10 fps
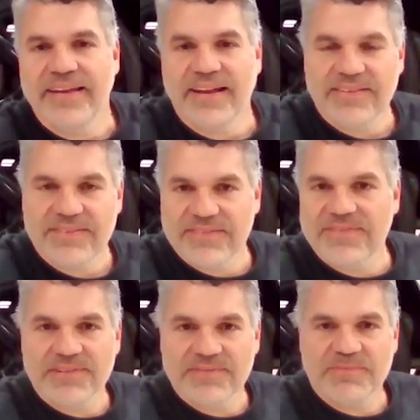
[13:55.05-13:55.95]
And
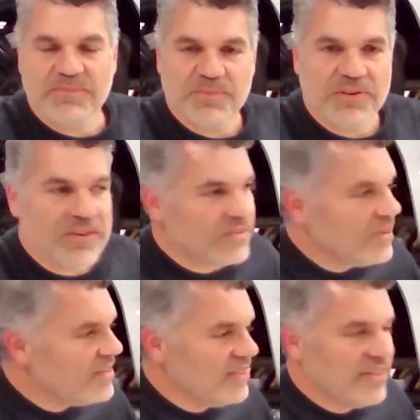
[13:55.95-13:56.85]
for this
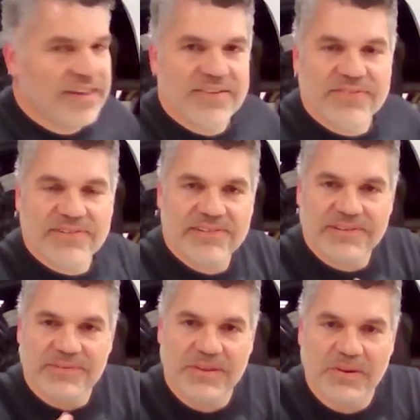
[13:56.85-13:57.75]
kind of thing,
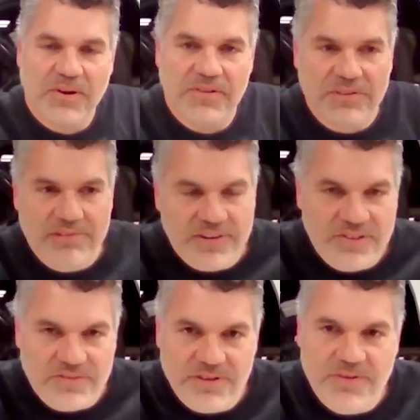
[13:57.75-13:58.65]
for
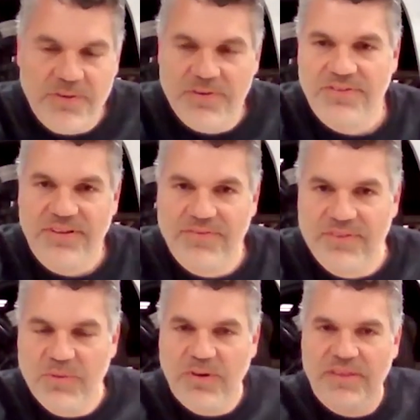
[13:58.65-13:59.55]
autocross, road course stuff,
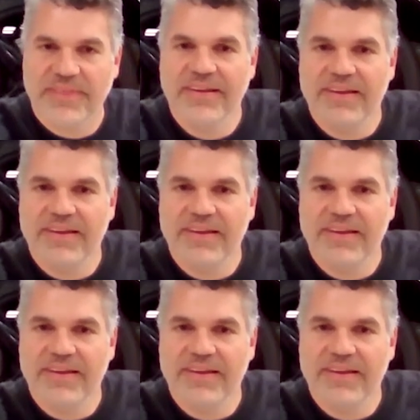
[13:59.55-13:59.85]
you want